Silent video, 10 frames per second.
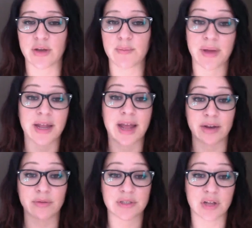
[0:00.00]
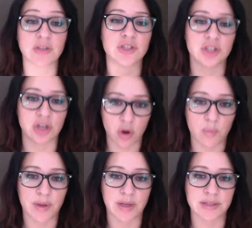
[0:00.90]
but end result, she
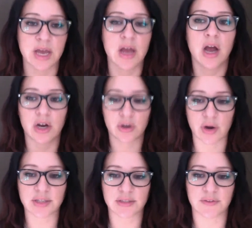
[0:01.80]
opened a CrossFit